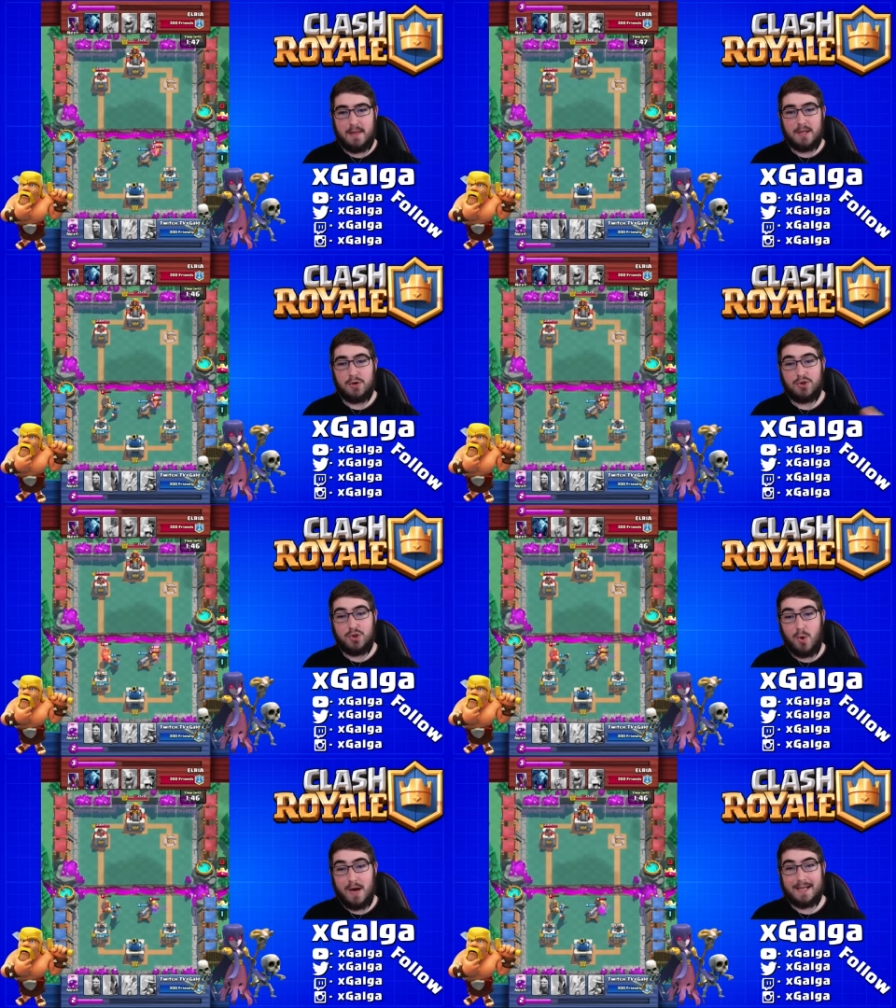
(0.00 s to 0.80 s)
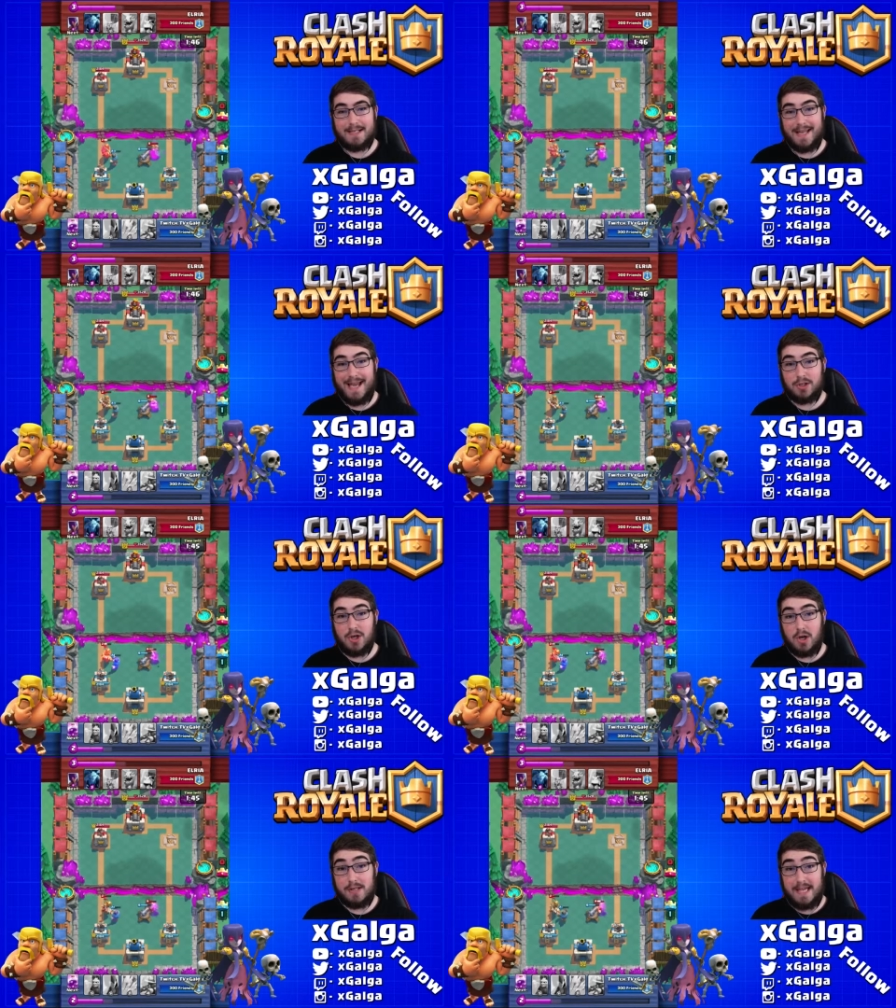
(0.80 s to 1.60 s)
and then you join a clan
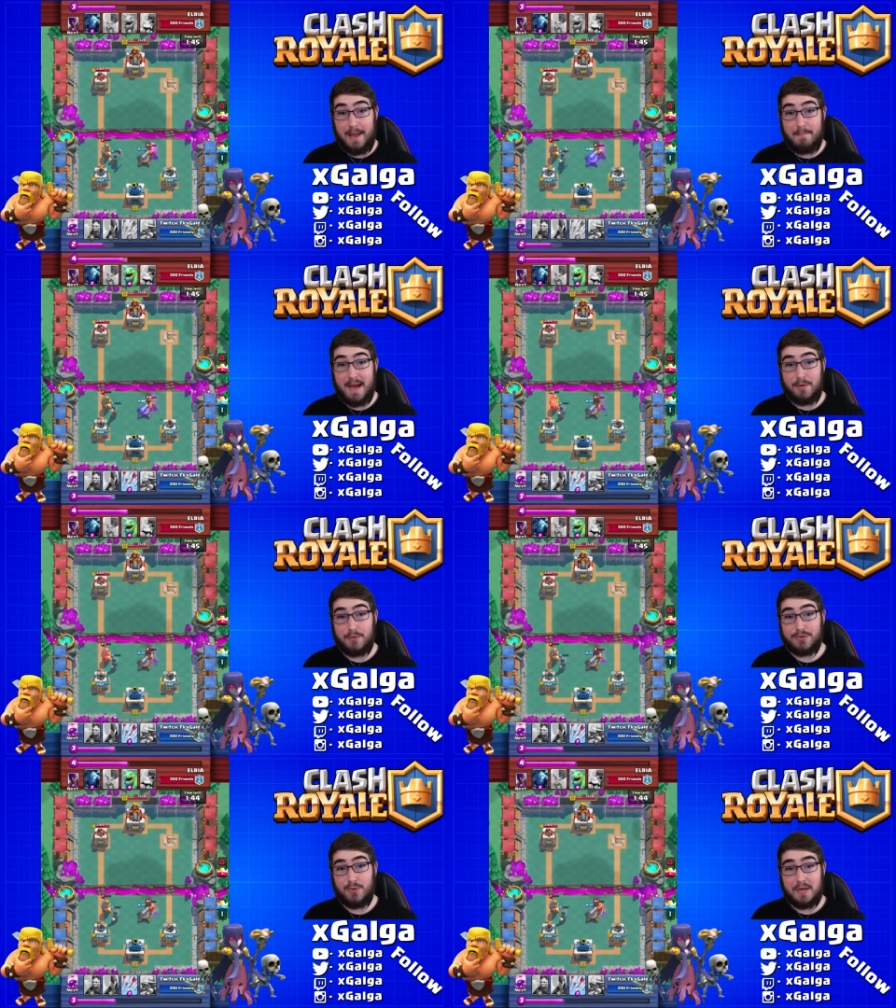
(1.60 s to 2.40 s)
called Game Battles